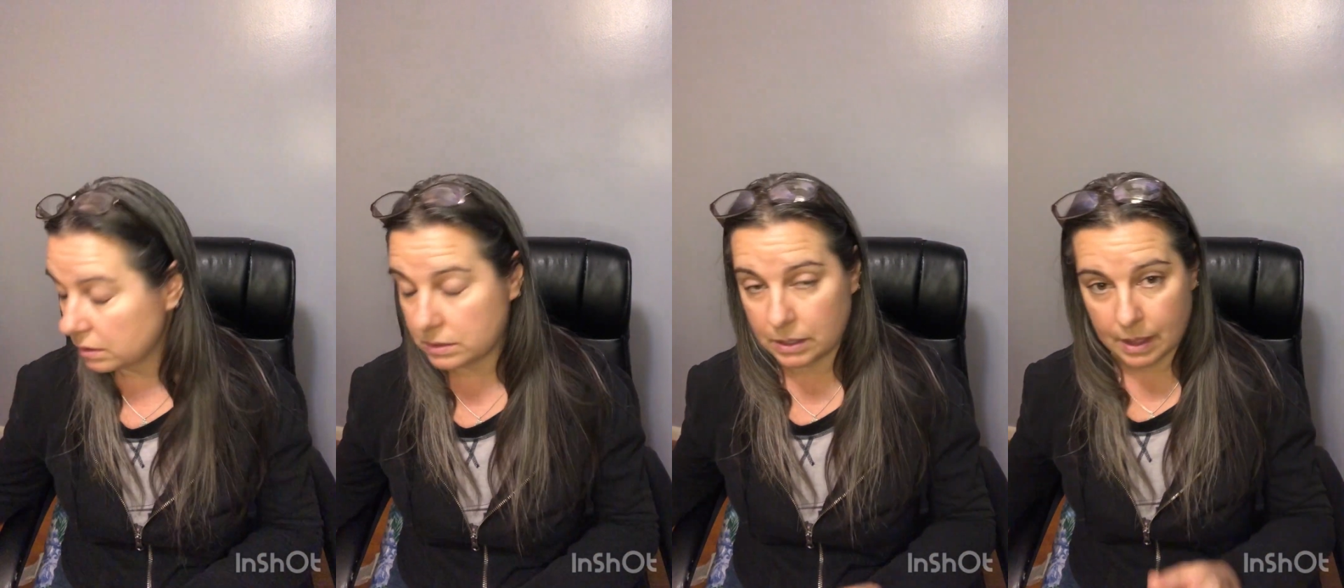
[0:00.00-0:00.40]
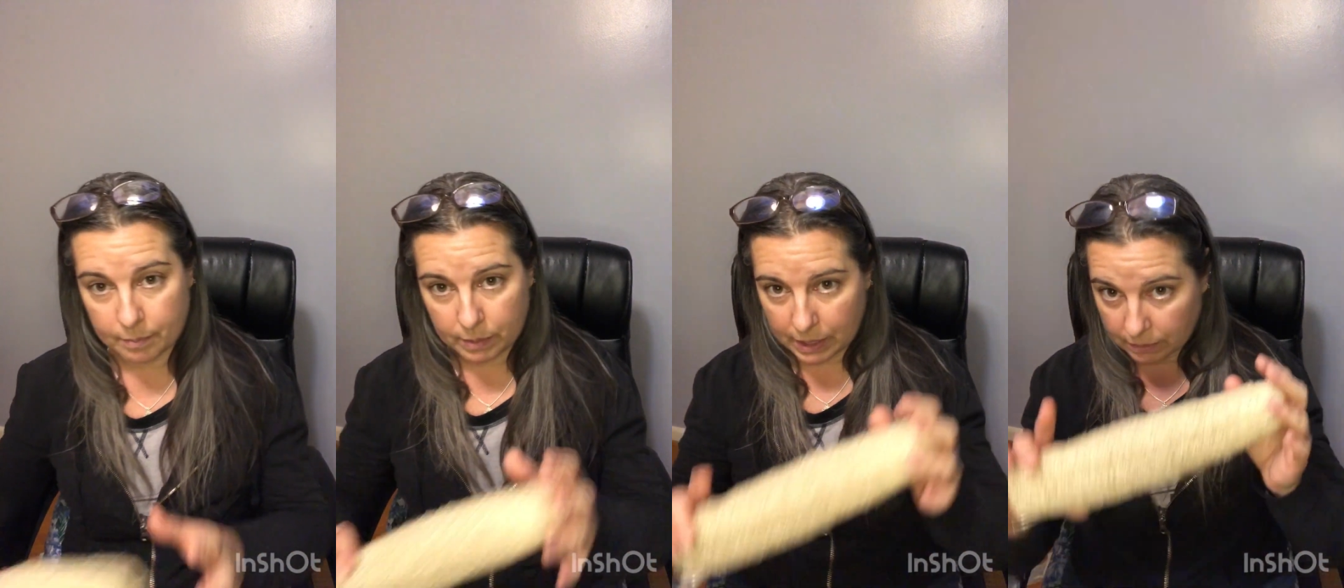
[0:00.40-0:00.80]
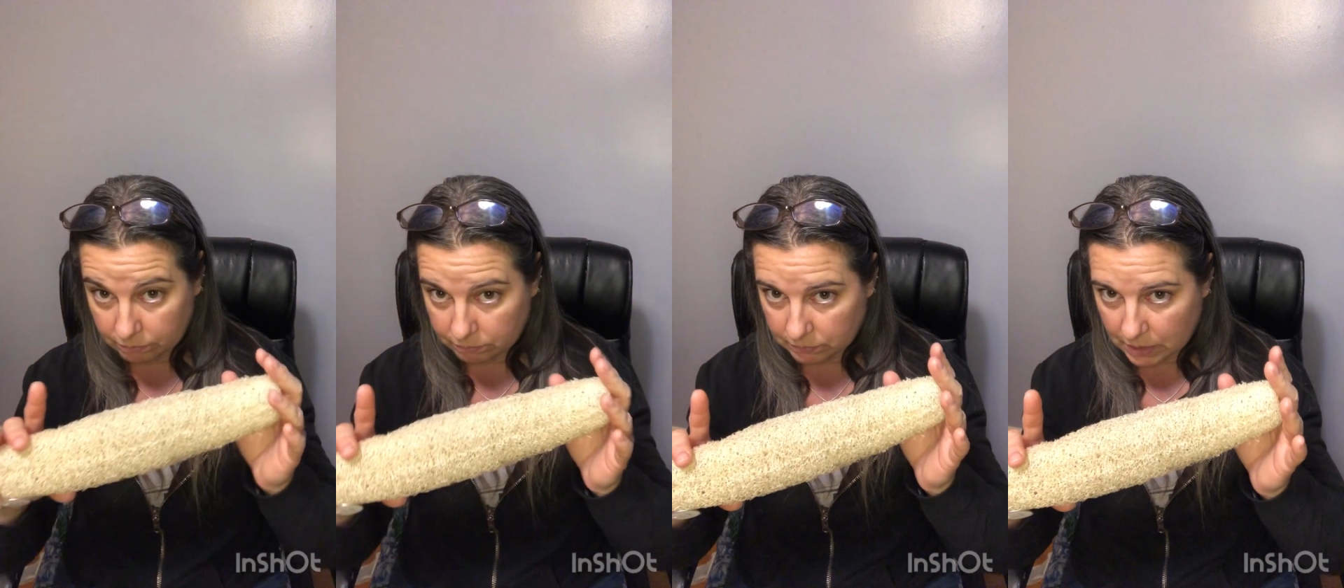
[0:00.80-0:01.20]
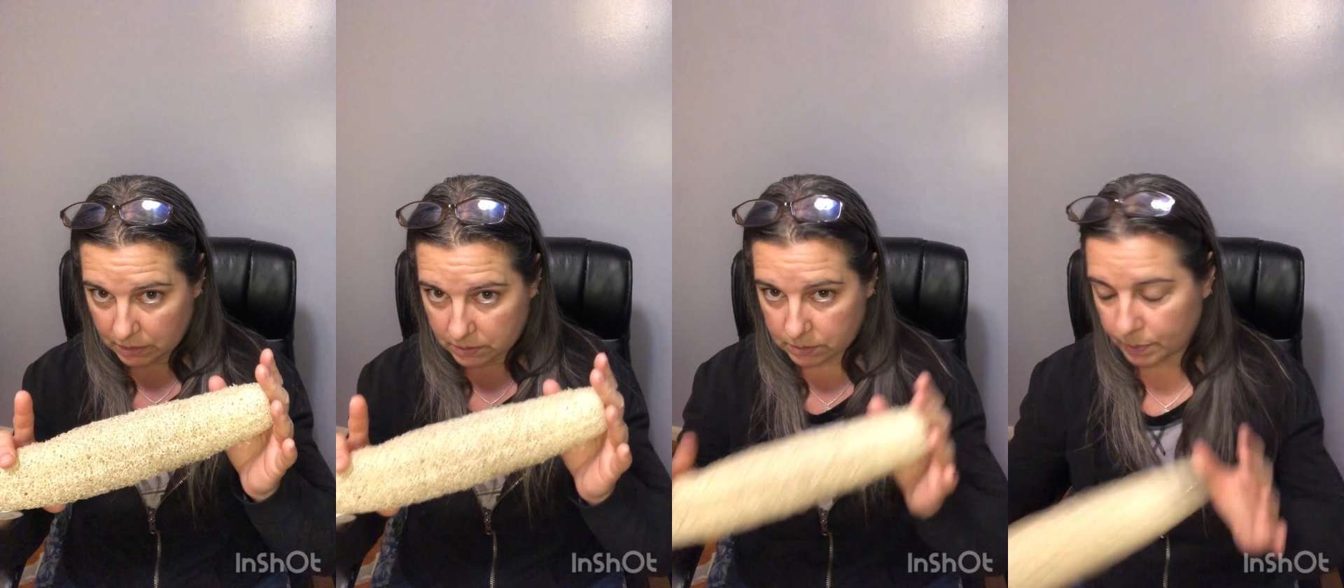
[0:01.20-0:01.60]
to them being
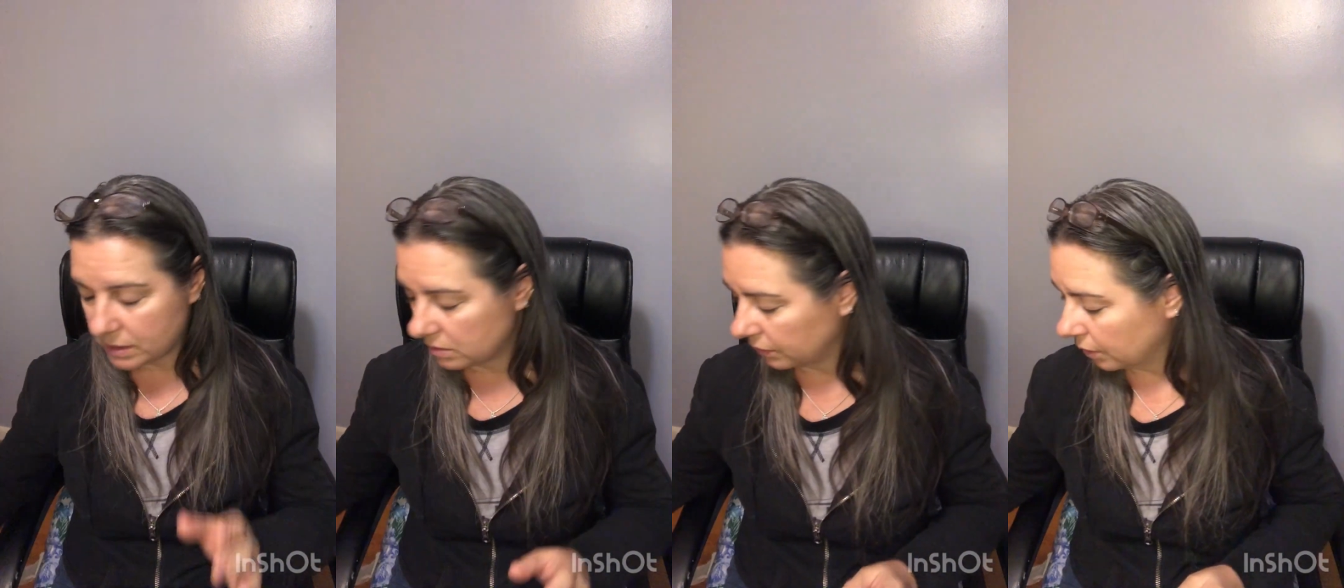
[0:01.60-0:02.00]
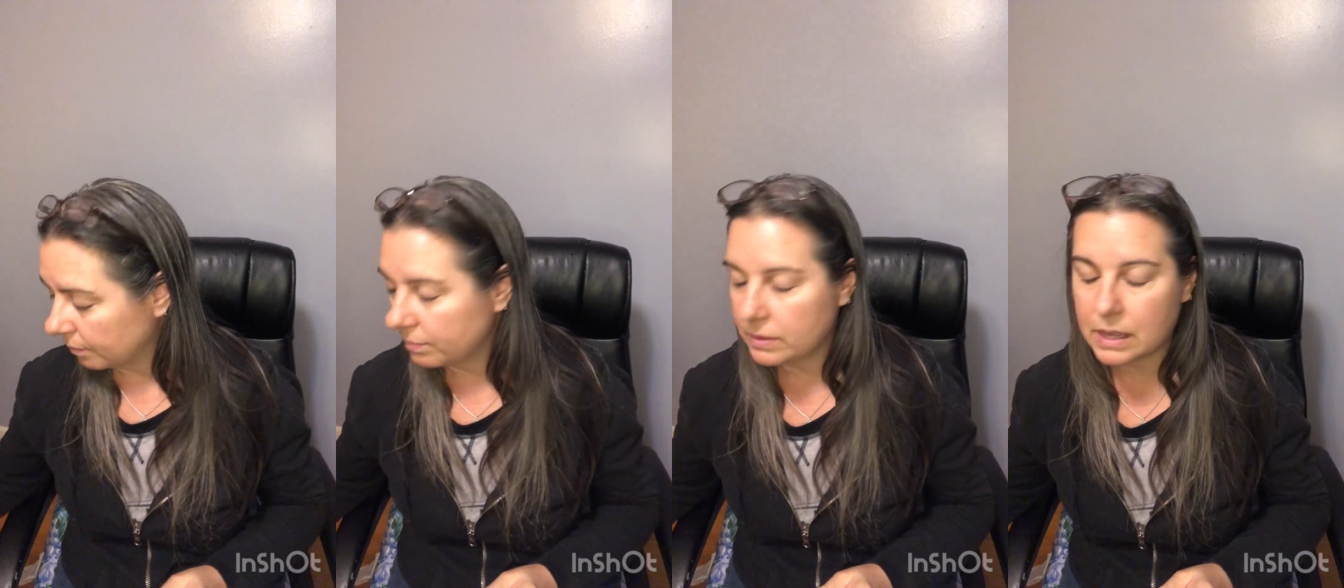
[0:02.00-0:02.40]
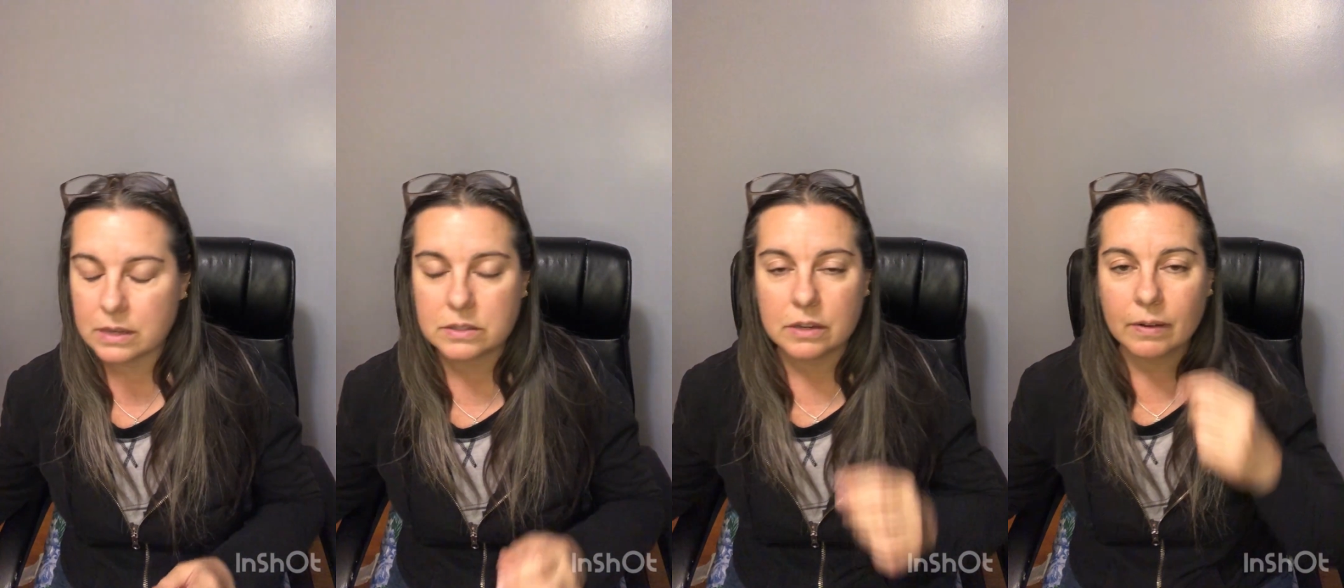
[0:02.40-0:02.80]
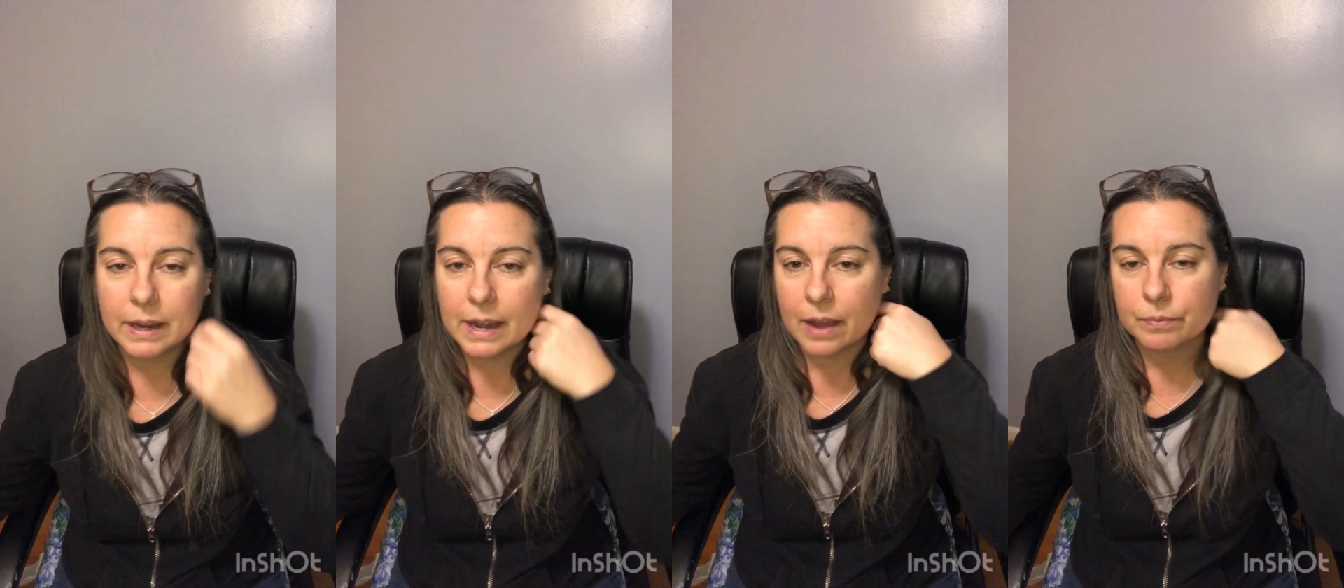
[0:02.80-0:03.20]
in the sponge form that you see right now.